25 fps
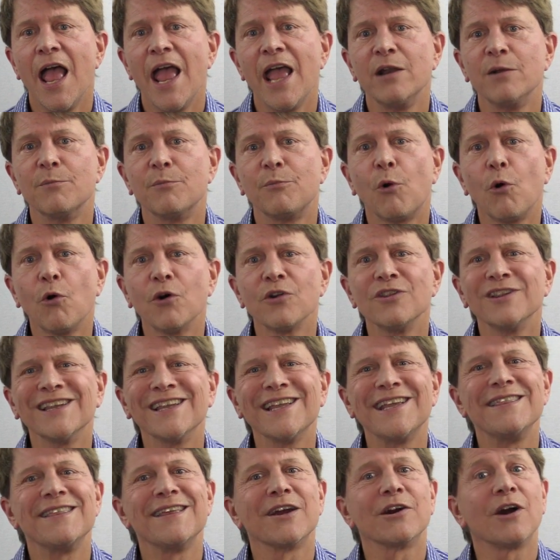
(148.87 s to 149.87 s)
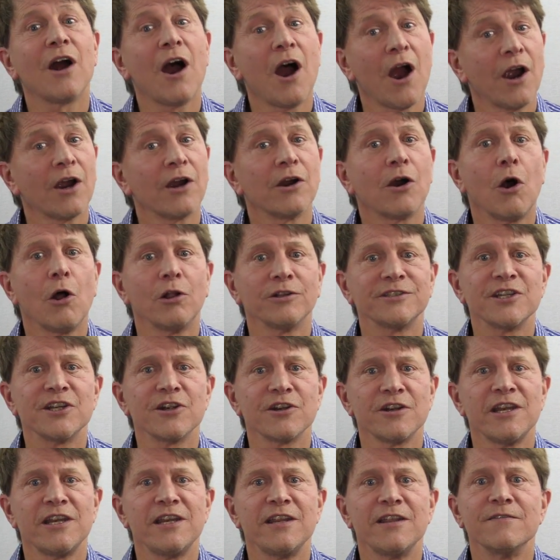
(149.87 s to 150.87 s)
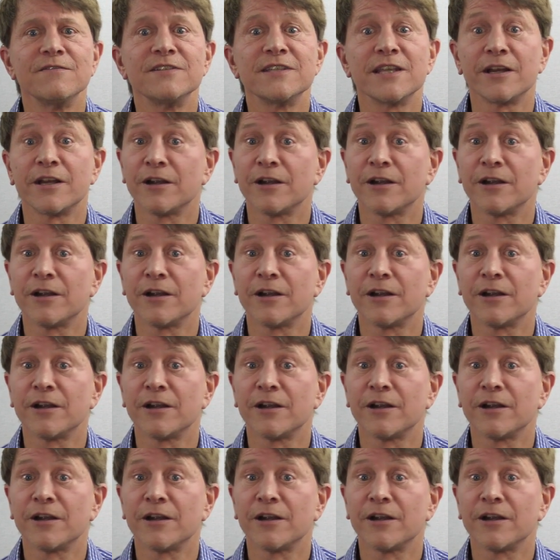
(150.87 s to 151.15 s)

And importantly, there are alternatives